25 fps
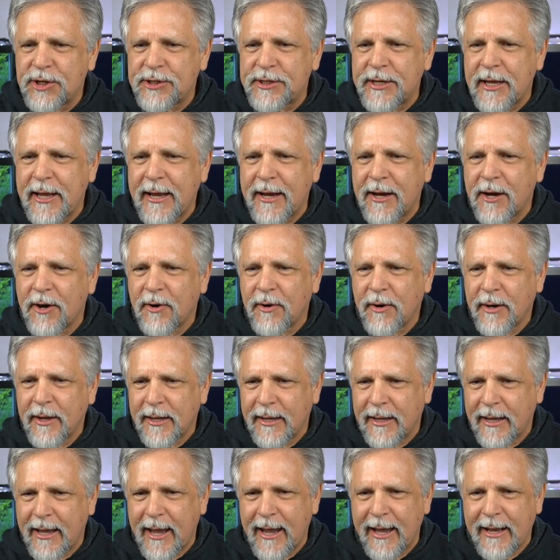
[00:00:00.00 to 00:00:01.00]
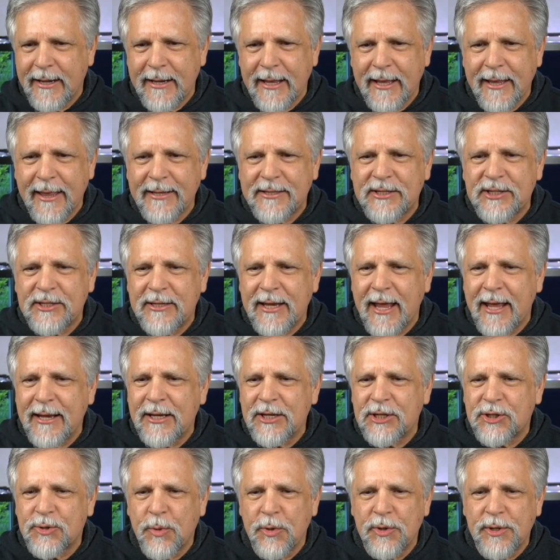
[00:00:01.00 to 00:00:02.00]
is here, and uh, that's
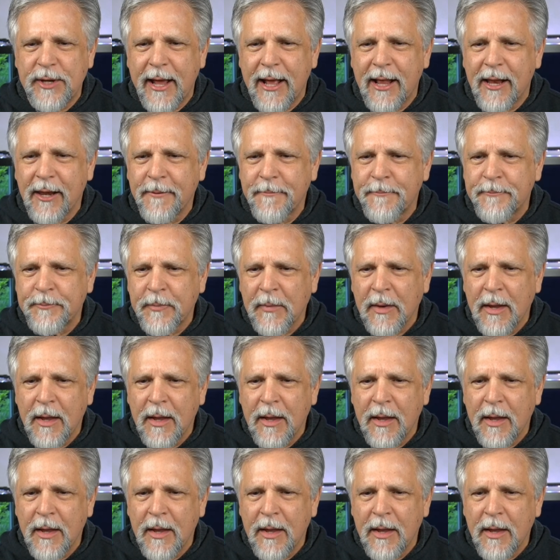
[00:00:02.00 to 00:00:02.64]
Dennis Rudell